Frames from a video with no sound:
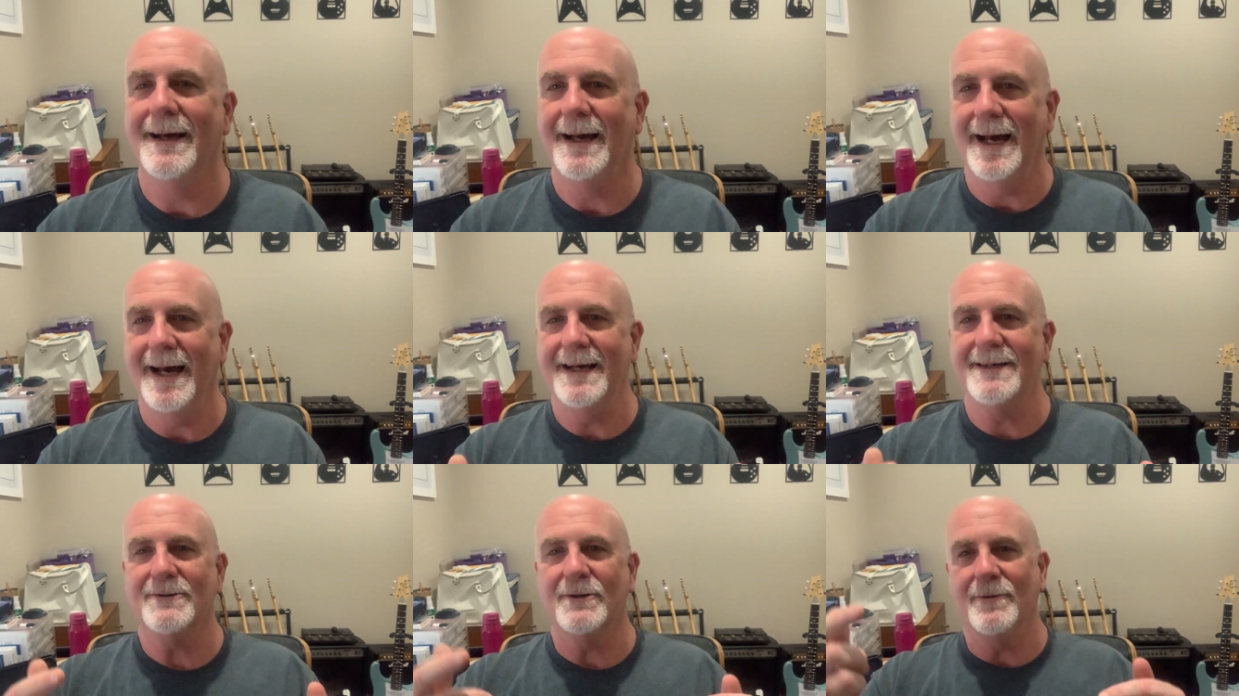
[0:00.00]

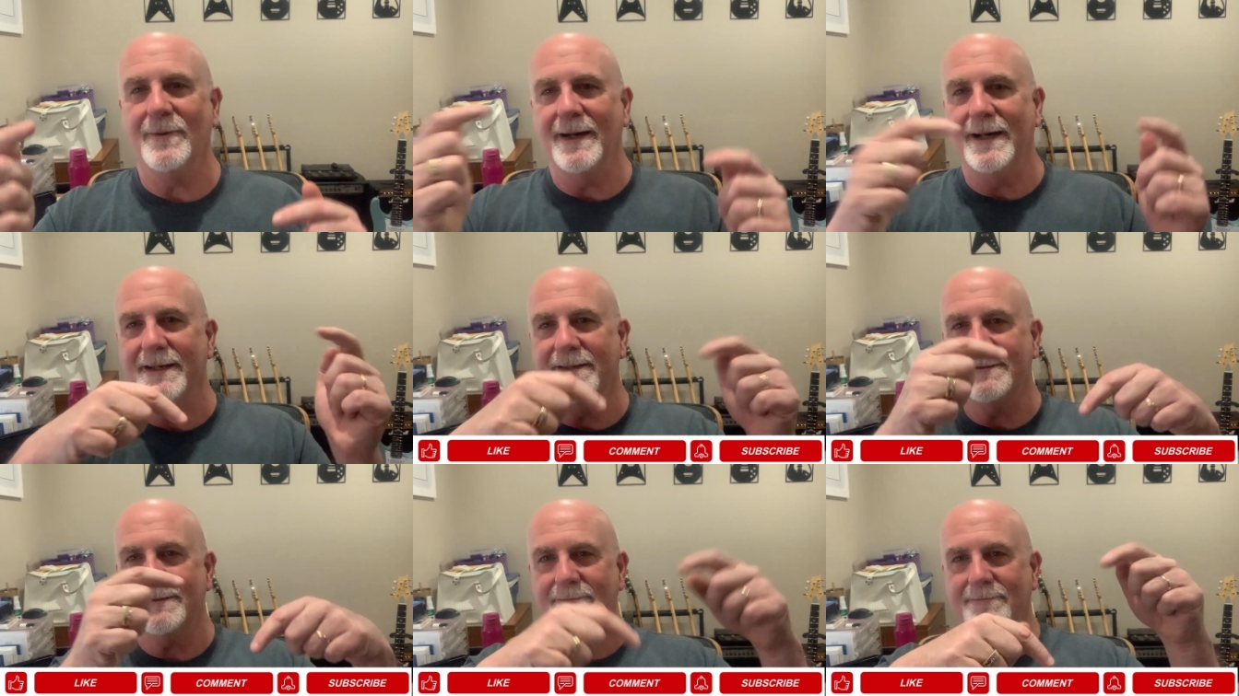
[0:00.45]
As
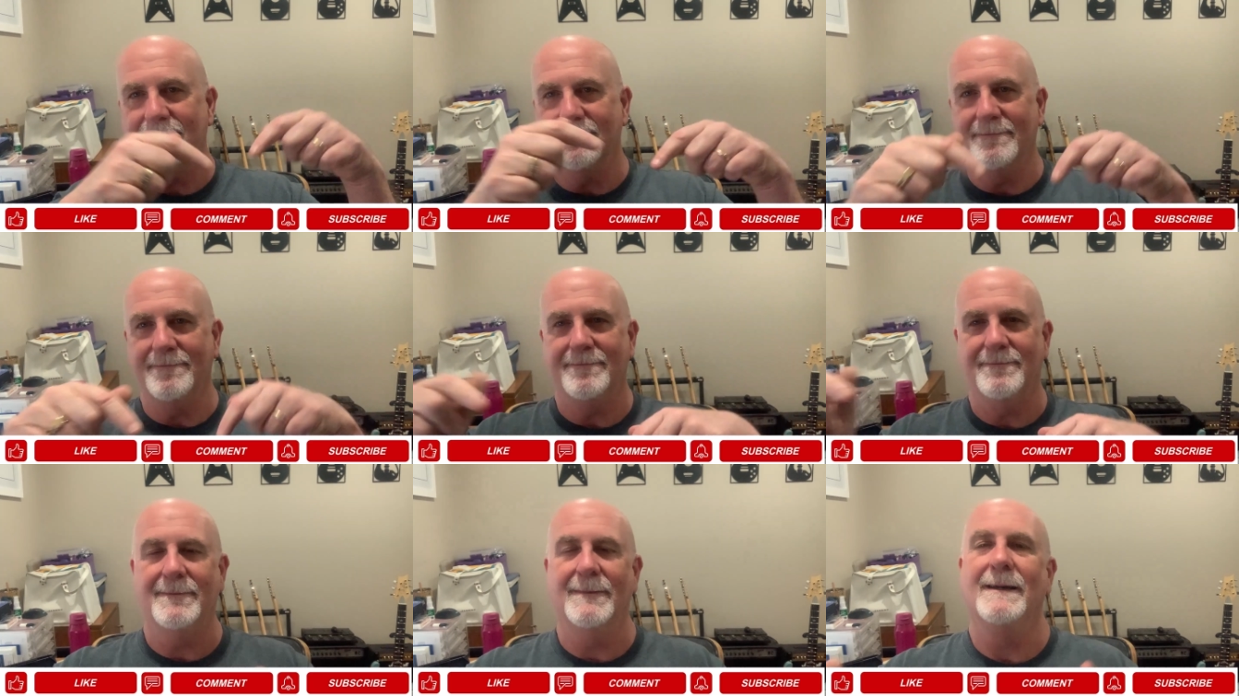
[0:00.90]
always,
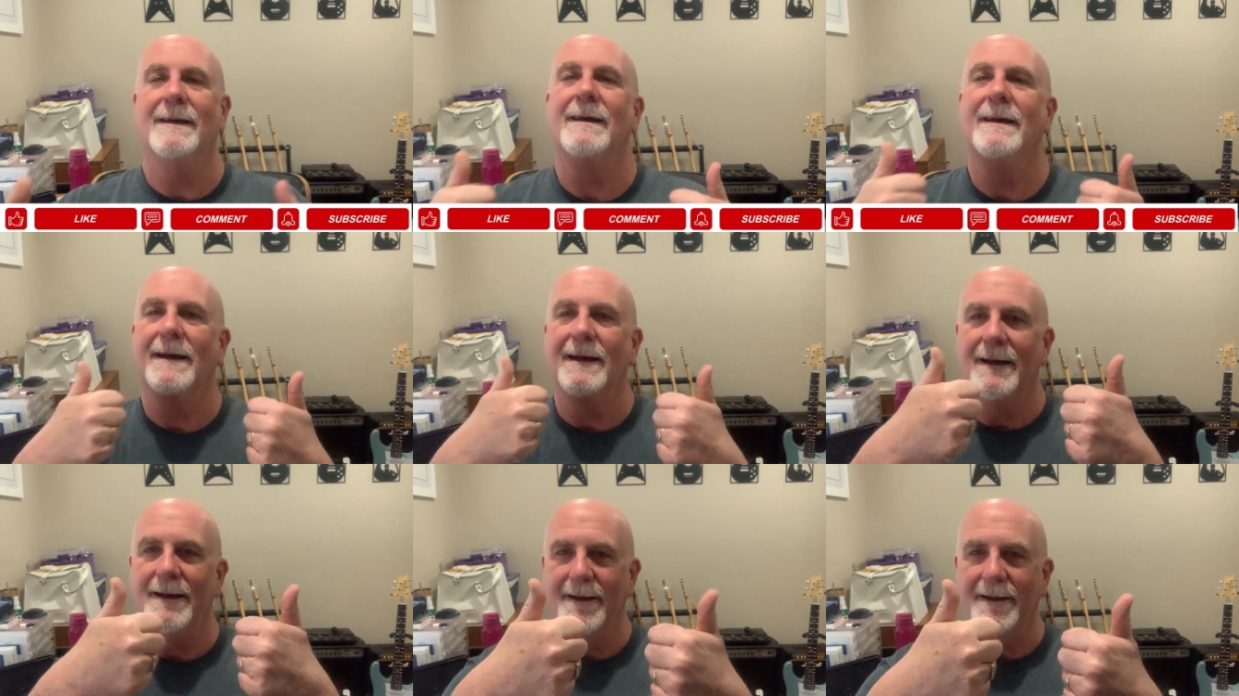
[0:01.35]

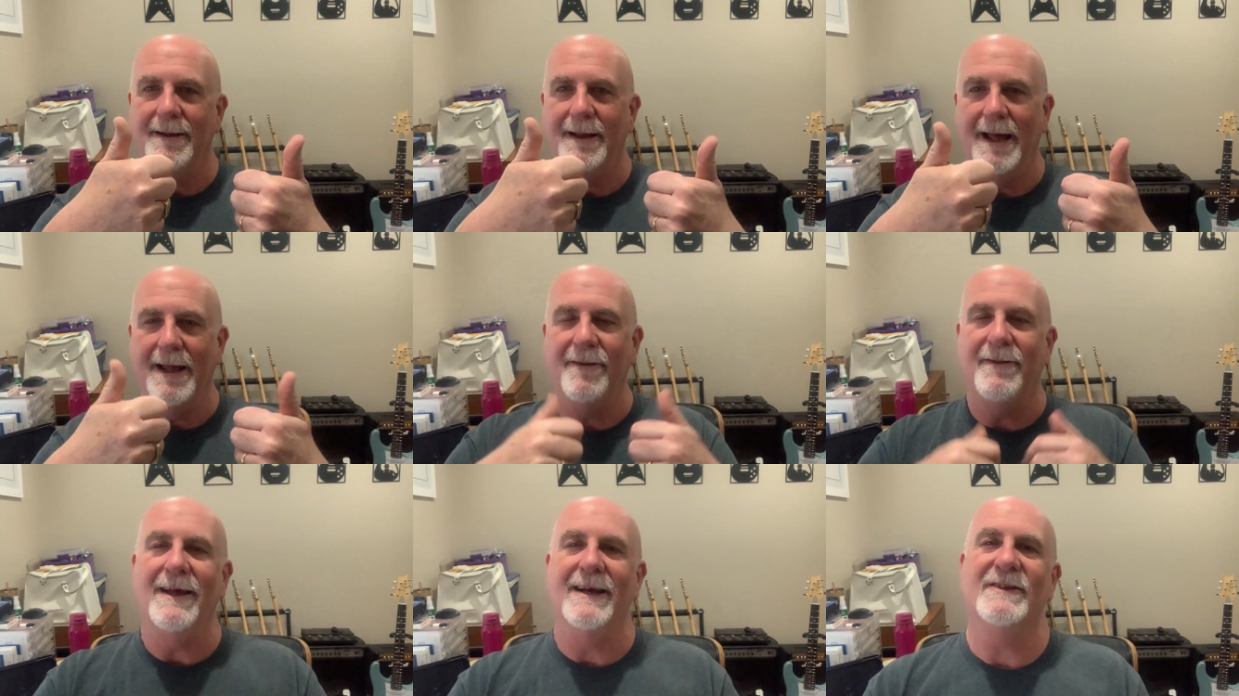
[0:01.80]

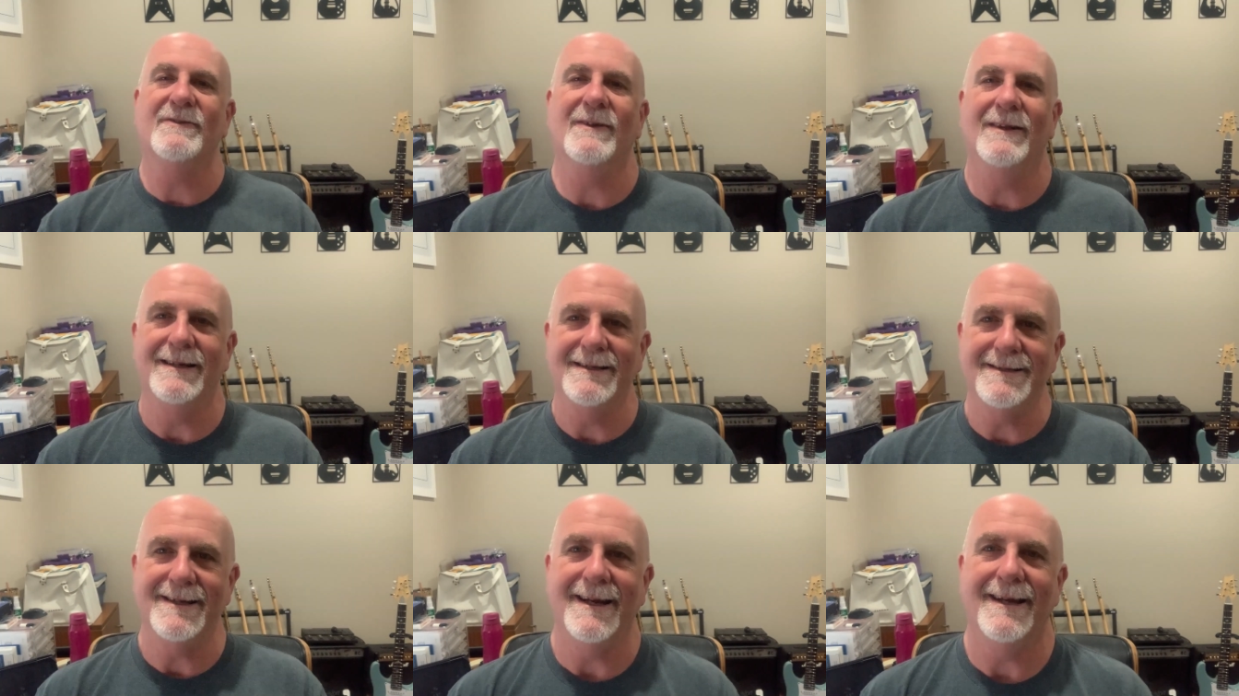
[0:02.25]
and thanks for
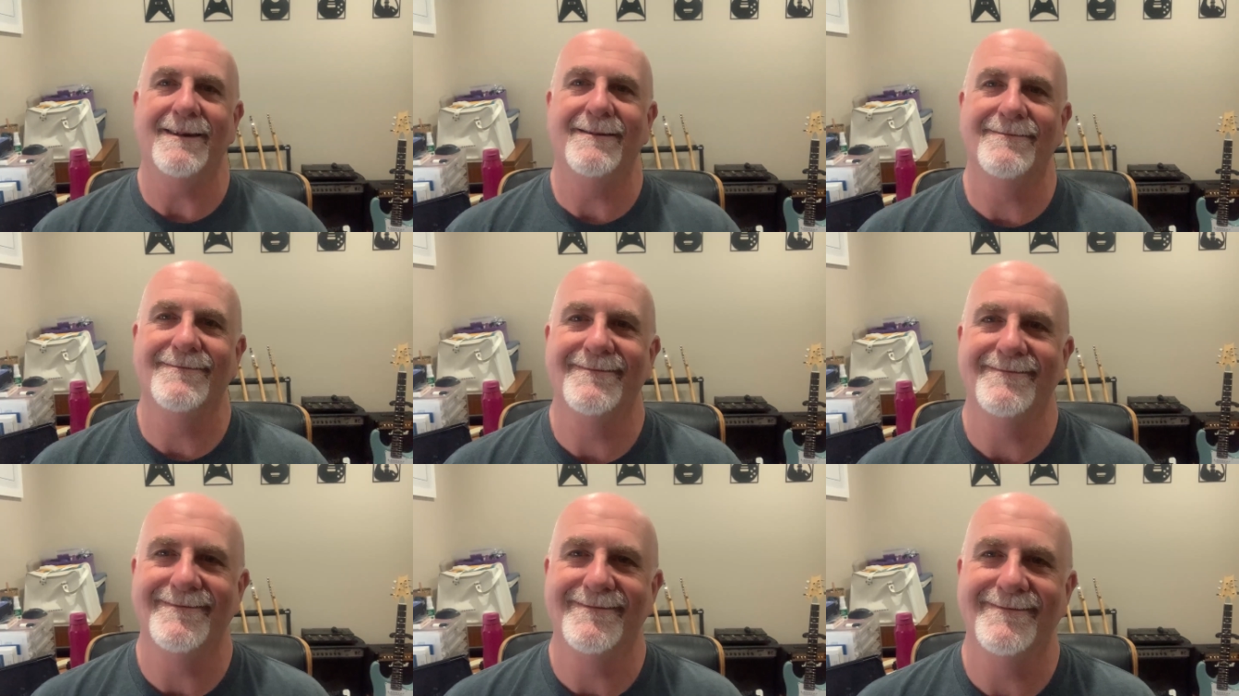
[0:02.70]
listening.
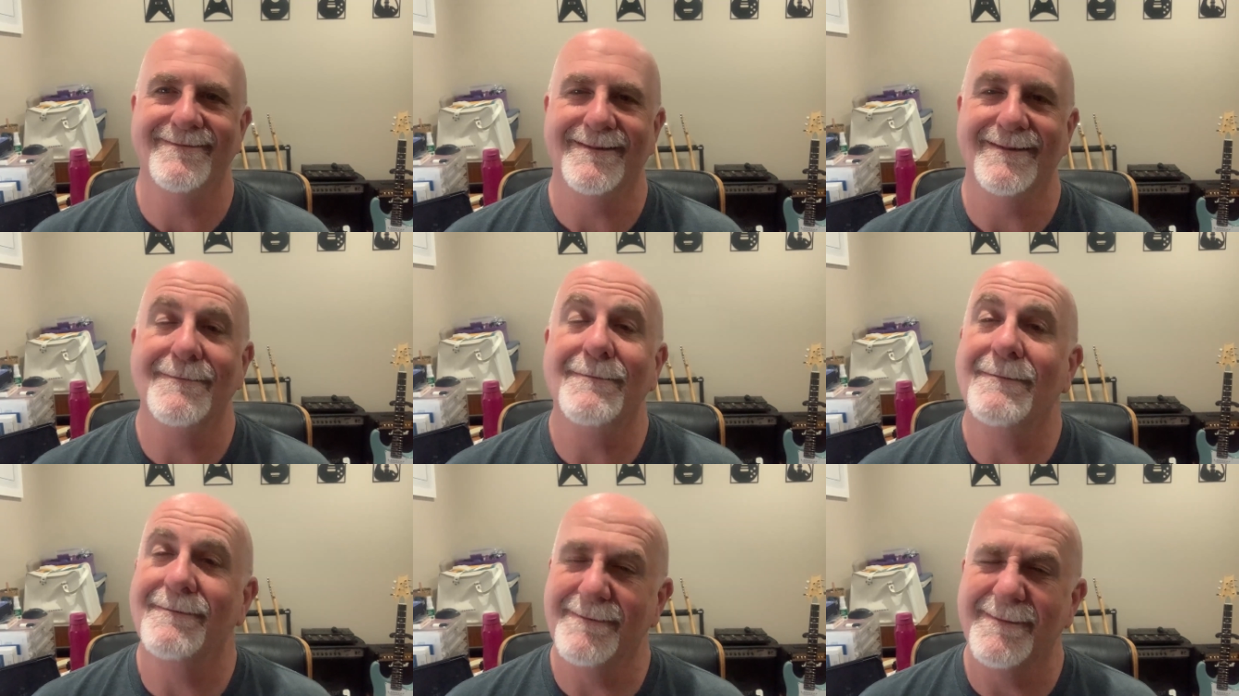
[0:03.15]

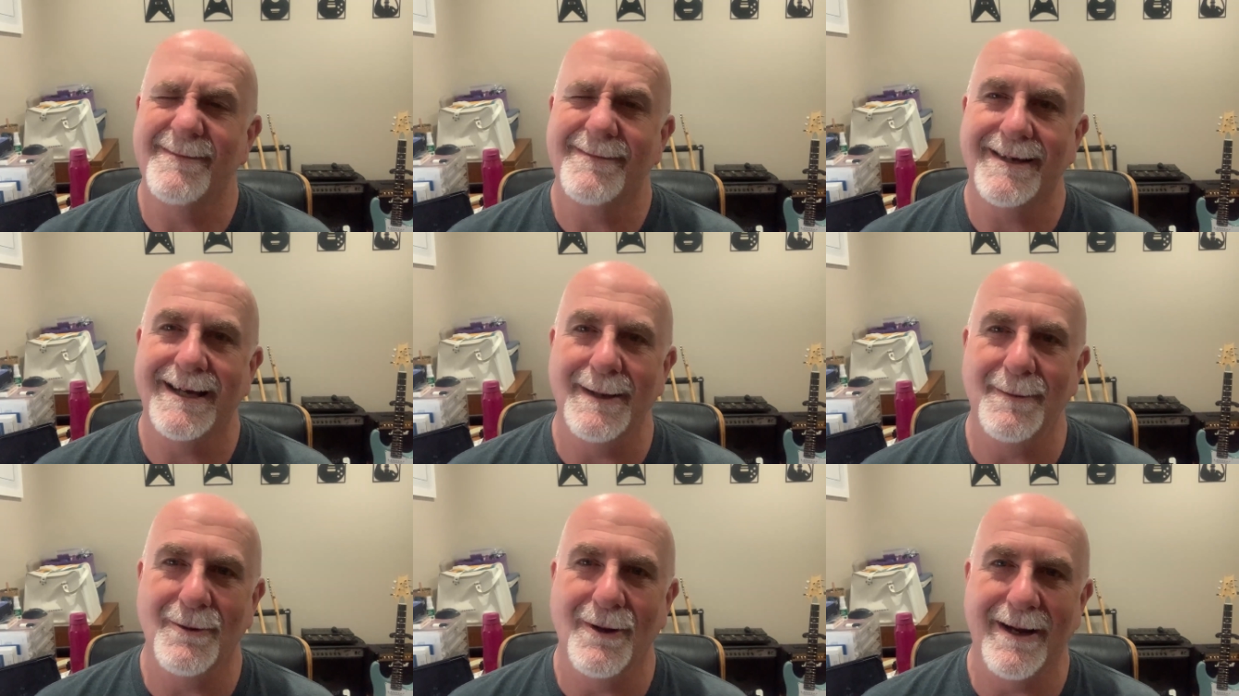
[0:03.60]

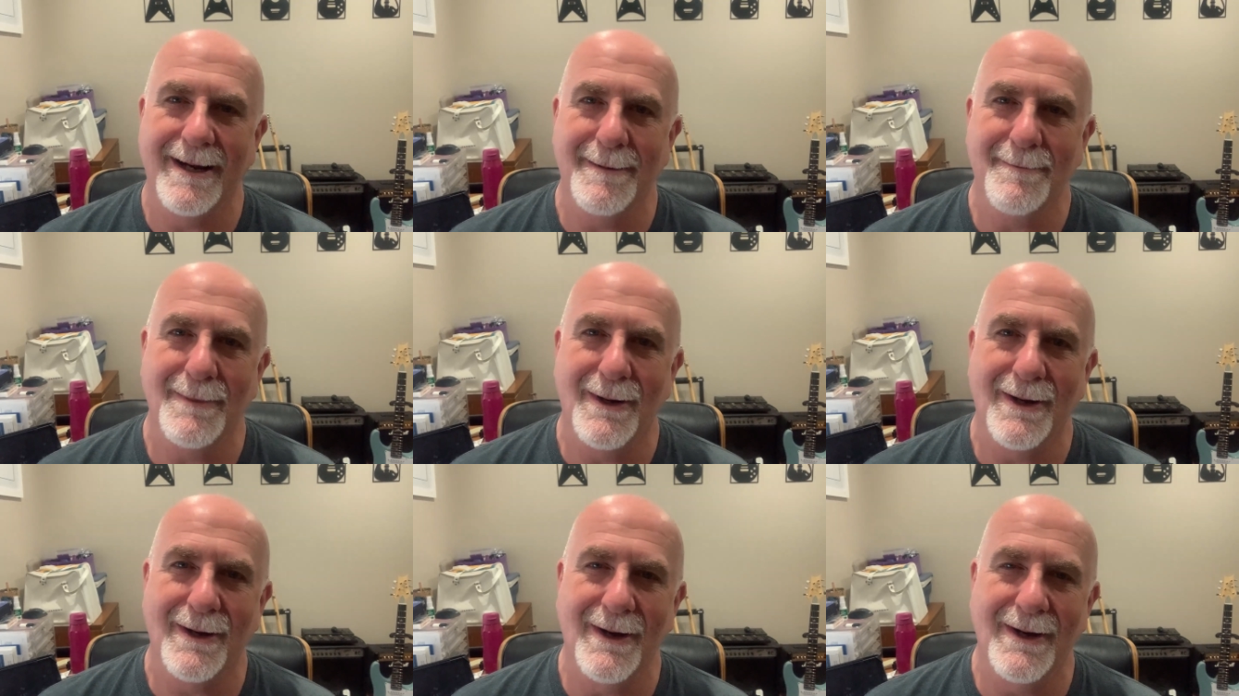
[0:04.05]
Keep writing.
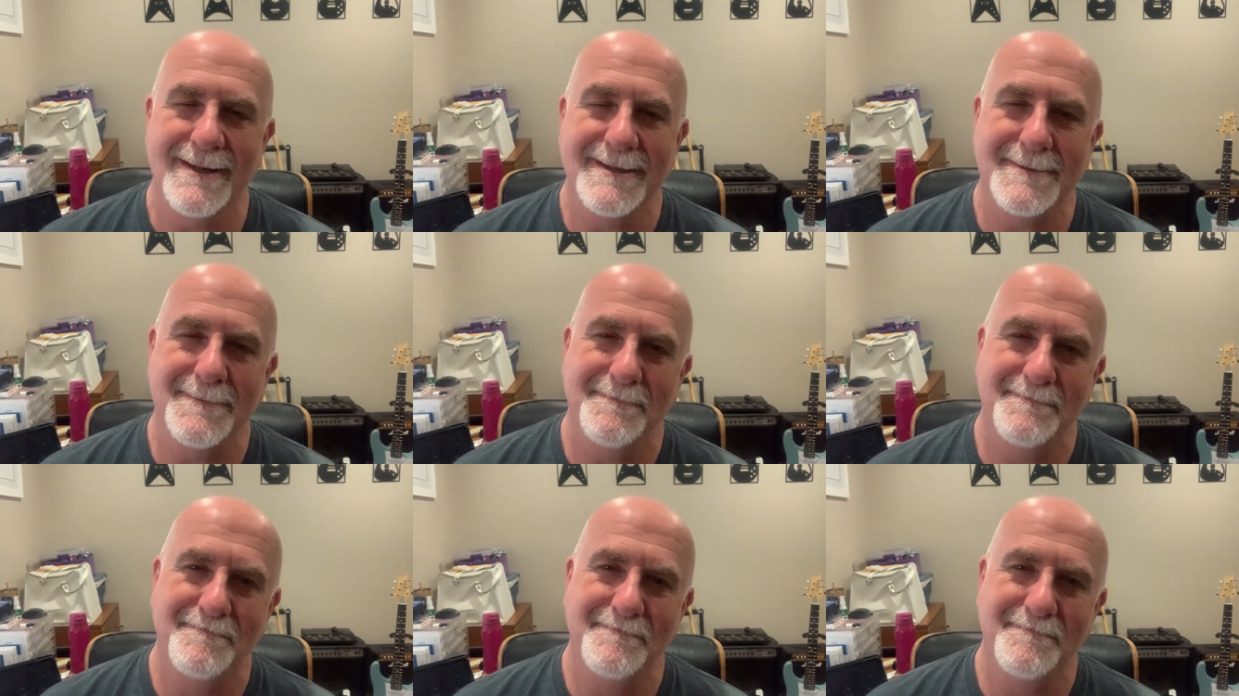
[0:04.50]
Bye, guys.